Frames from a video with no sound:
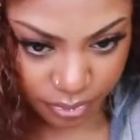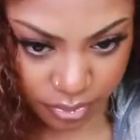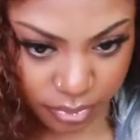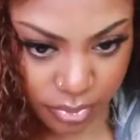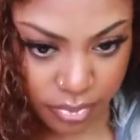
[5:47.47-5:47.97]

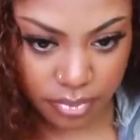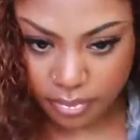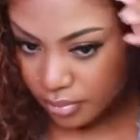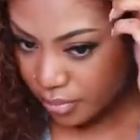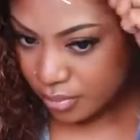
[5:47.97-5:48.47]
make sure
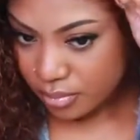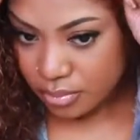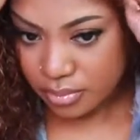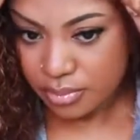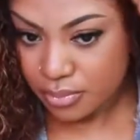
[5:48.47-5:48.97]
you
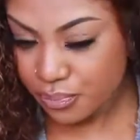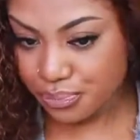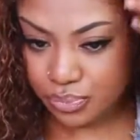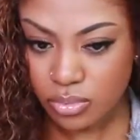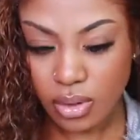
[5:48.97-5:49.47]
have a really
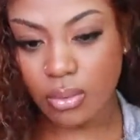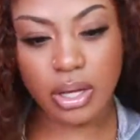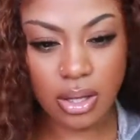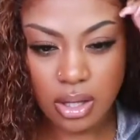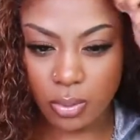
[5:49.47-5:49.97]
deep
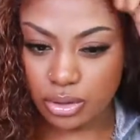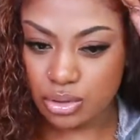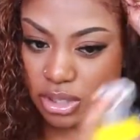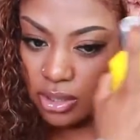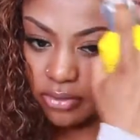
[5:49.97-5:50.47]

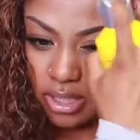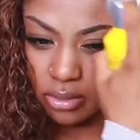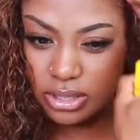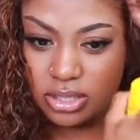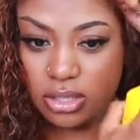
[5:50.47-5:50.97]
conditioner,
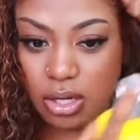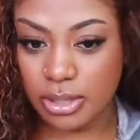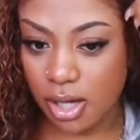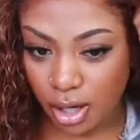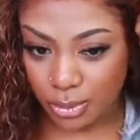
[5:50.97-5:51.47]
because
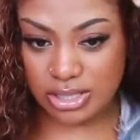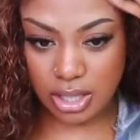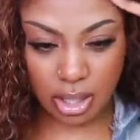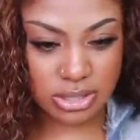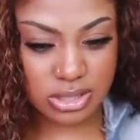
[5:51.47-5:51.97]
you just need
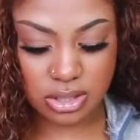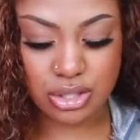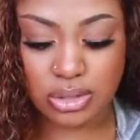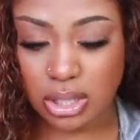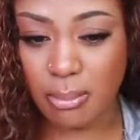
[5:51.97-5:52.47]
to bring
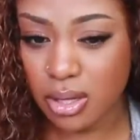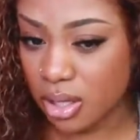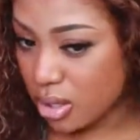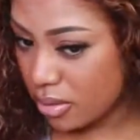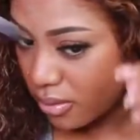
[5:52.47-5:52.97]
that moisture
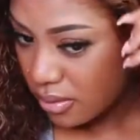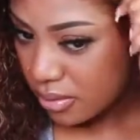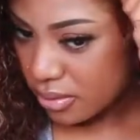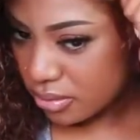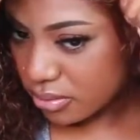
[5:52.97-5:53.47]
back into
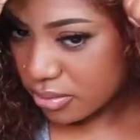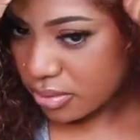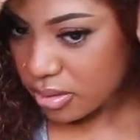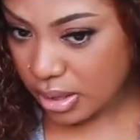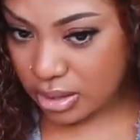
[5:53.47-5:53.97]
your hair,
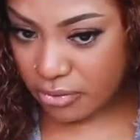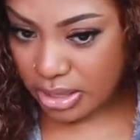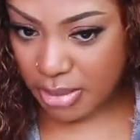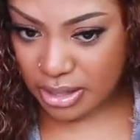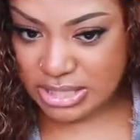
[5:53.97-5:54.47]
because
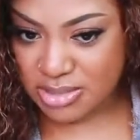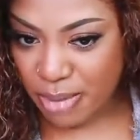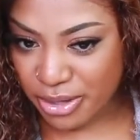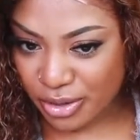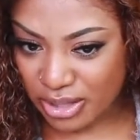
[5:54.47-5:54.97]
we
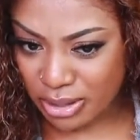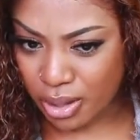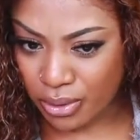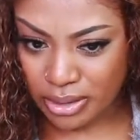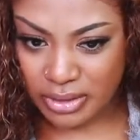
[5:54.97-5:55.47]
lifted the
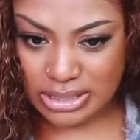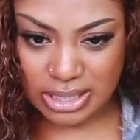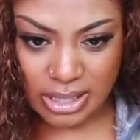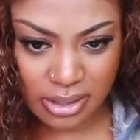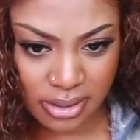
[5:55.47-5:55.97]
hair quite a
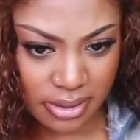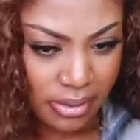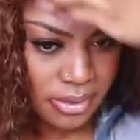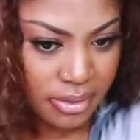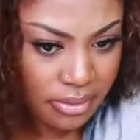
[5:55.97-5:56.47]
bit
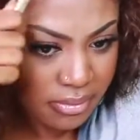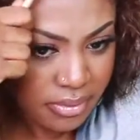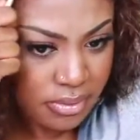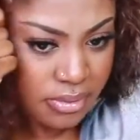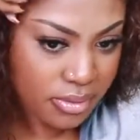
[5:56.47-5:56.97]

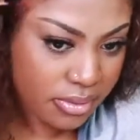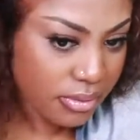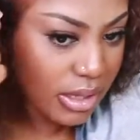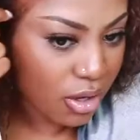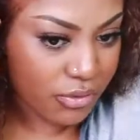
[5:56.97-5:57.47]
without
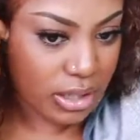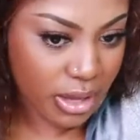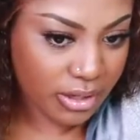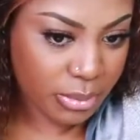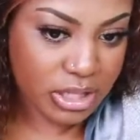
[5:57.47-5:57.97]
going
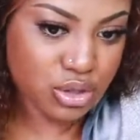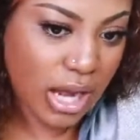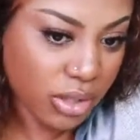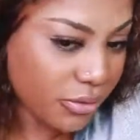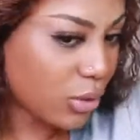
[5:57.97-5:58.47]
blonde, but
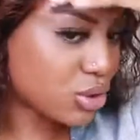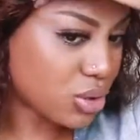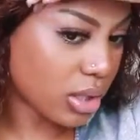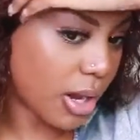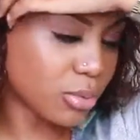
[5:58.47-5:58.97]
still it
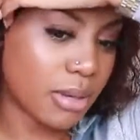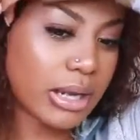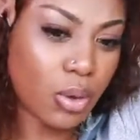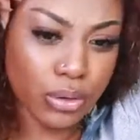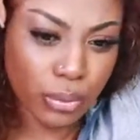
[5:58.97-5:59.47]
can
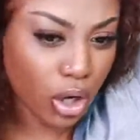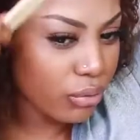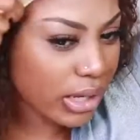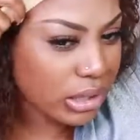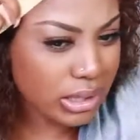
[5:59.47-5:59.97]
still cause
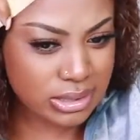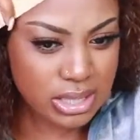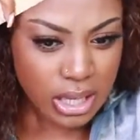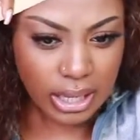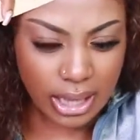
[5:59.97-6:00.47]

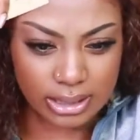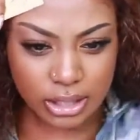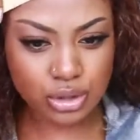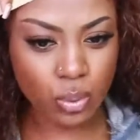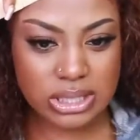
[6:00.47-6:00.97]
problems
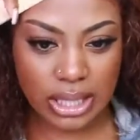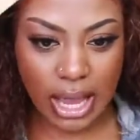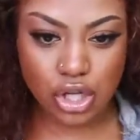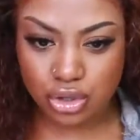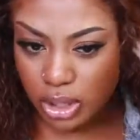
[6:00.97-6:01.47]
um, in the
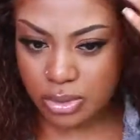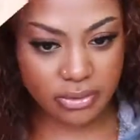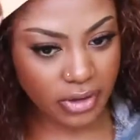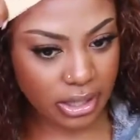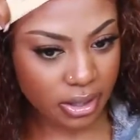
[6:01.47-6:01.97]
future
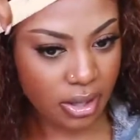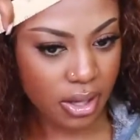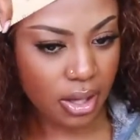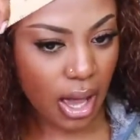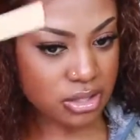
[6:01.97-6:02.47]
if you
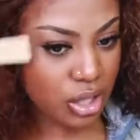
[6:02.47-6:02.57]
don't take